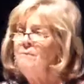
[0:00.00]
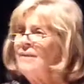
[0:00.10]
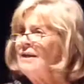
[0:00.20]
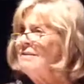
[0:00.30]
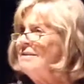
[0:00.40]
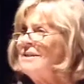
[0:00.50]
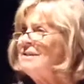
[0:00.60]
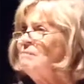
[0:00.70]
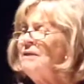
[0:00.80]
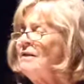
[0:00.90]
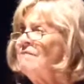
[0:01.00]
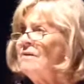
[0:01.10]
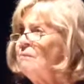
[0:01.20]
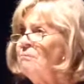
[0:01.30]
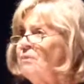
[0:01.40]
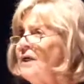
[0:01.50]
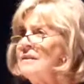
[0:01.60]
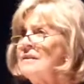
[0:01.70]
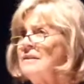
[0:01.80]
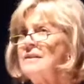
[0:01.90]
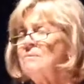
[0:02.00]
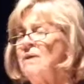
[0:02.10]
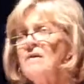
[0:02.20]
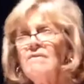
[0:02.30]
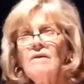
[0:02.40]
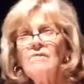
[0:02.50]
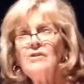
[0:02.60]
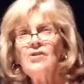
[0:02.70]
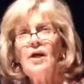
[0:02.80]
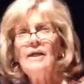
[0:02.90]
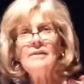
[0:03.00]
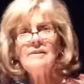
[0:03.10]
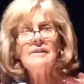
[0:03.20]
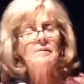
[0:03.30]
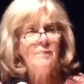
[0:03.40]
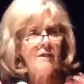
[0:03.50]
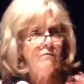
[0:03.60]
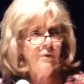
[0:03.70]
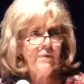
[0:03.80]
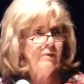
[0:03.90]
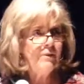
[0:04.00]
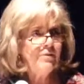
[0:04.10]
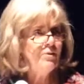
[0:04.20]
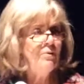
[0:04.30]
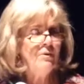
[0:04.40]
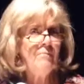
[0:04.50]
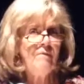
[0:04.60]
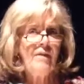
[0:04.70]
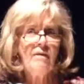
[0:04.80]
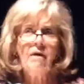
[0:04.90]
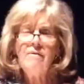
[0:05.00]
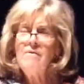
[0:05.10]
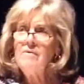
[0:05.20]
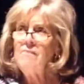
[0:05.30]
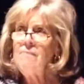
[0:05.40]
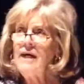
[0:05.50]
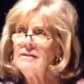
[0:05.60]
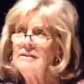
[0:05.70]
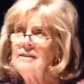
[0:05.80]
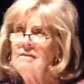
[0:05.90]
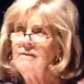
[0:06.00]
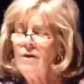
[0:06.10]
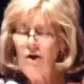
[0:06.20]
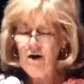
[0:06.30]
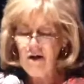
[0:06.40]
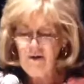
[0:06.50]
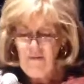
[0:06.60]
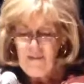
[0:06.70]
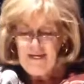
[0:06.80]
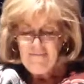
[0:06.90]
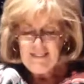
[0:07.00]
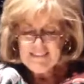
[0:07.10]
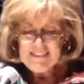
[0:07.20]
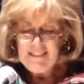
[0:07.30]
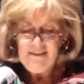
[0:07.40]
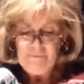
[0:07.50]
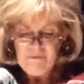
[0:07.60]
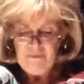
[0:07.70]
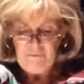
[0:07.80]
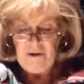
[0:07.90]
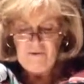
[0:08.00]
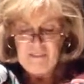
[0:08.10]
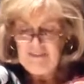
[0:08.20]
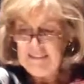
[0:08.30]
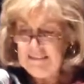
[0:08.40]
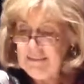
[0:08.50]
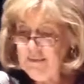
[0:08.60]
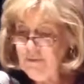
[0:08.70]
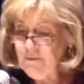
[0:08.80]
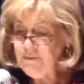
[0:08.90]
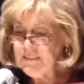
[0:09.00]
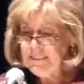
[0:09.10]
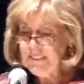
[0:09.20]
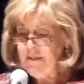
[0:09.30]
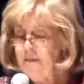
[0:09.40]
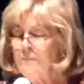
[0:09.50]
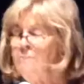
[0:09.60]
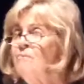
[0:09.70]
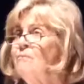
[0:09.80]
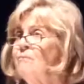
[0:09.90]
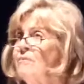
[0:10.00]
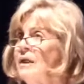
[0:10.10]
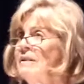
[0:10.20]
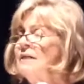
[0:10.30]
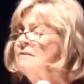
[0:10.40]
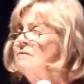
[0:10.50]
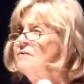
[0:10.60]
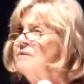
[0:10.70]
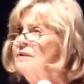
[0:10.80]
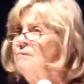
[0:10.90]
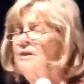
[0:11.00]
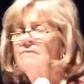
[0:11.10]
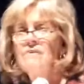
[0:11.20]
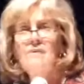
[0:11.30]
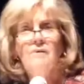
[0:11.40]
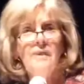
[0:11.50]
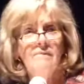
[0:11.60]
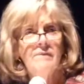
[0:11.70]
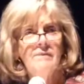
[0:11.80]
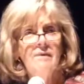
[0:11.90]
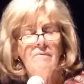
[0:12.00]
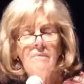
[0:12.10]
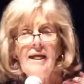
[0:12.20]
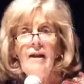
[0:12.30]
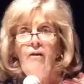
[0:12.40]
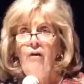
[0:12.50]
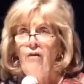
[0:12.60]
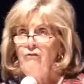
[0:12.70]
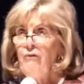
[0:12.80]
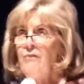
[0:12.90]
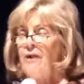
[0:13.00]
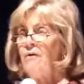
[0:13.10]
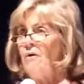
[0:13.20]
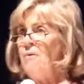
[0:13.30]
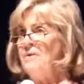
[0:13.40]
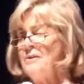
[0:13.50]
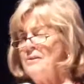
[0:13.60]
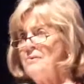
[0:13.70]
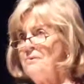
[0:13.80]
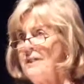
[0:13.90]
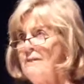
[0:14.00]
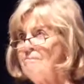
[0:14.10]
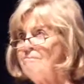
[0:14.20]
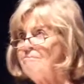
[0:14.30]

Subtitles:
they speak of their breasts, they speak of their vaginas, they speak of what they would do to them if they got them in the back seat of a car. They say the most appalling things, and the girls said, that's the first thing we have to do, we have to stop that. So they go in the street,